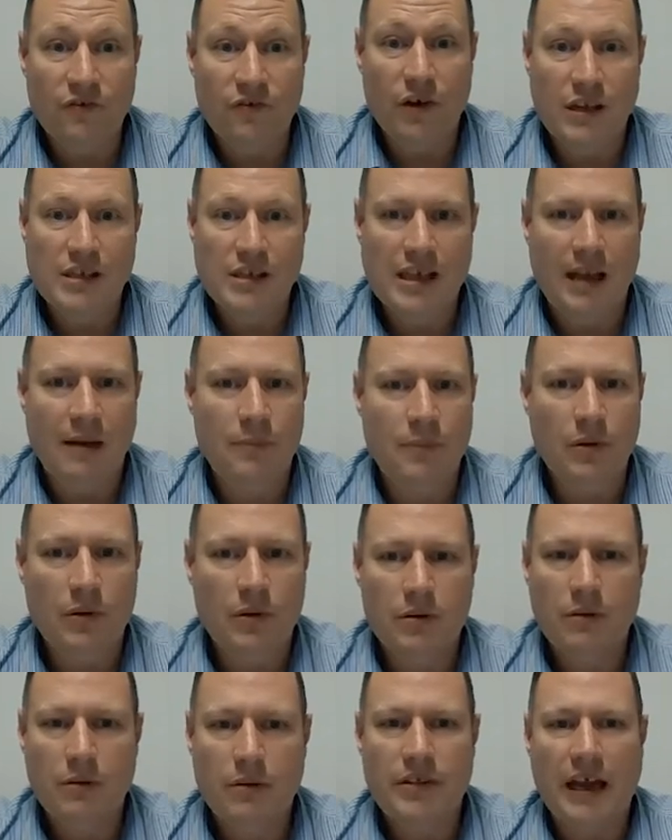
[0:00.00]
for example,
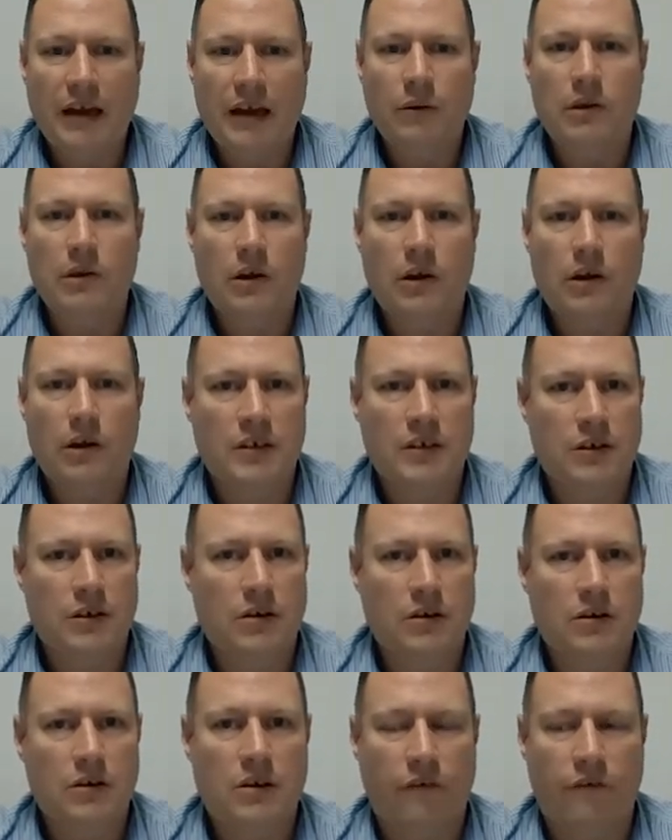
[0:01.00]
they will often
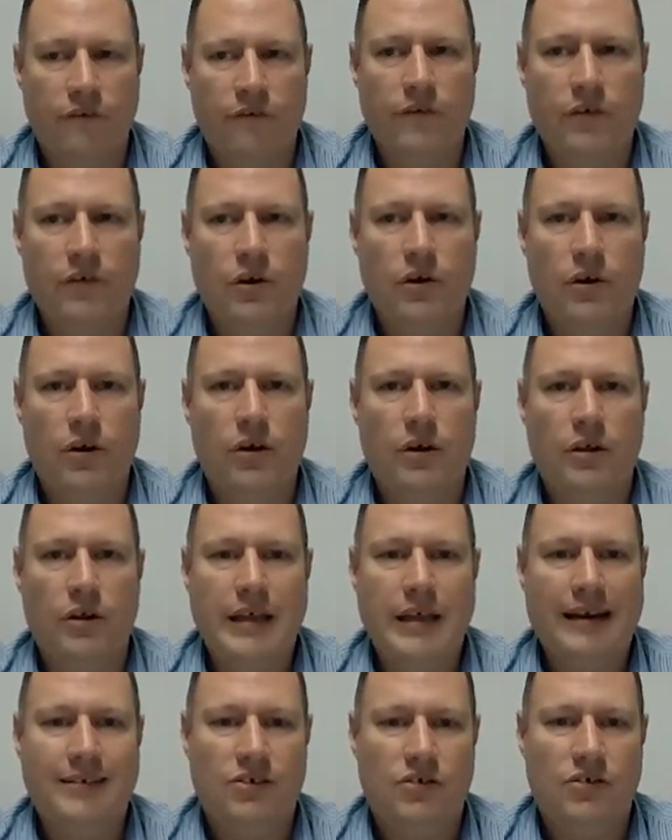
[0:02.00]
defer
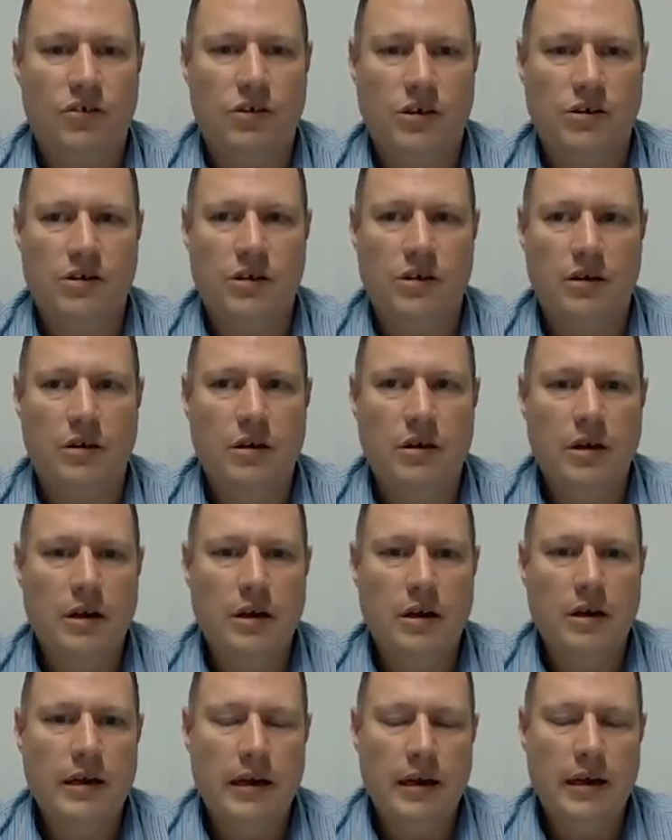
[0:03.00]
that decision
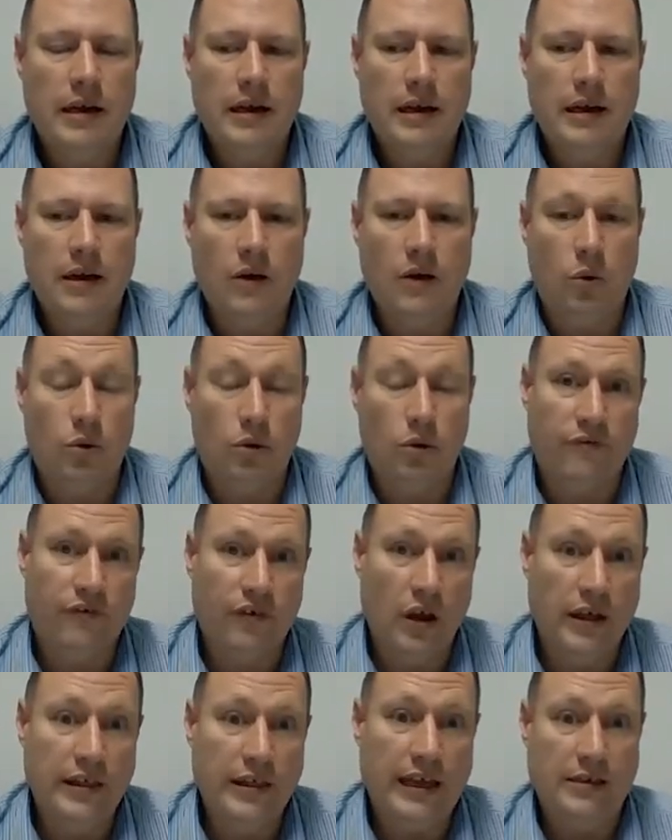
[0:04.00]
or refer
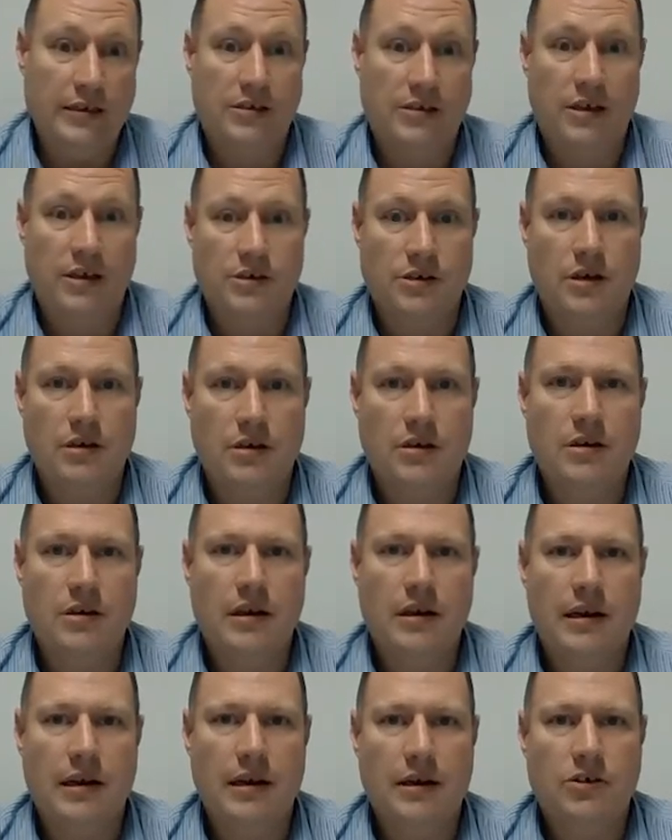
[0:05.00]
that decision
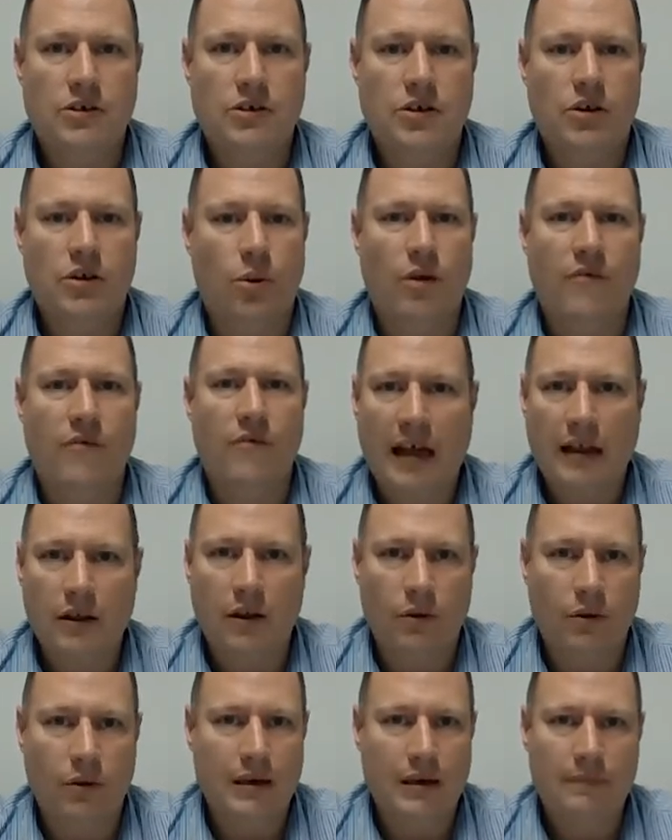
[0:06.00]
to a
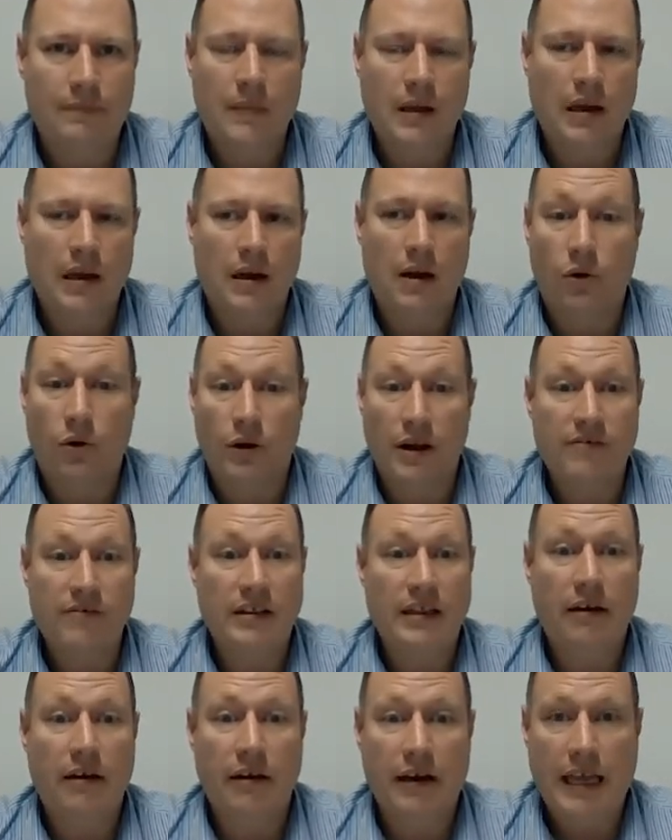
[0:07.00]
valuer or even
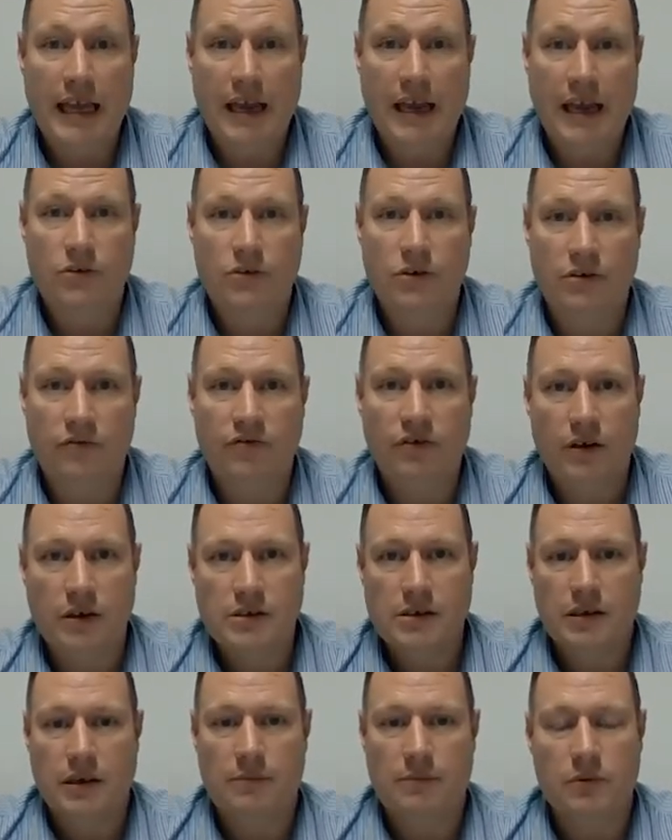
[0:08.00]
their accountant, for
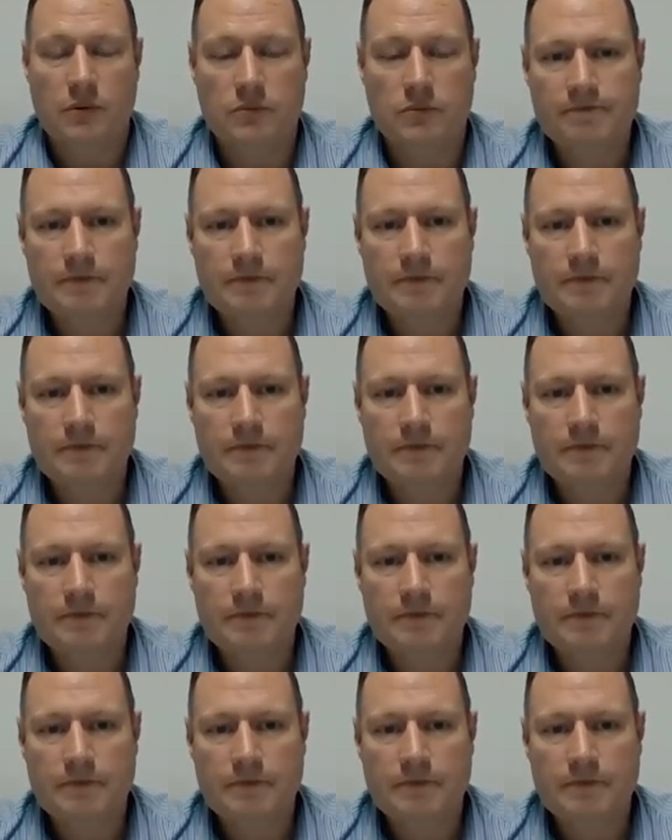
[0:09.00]
example.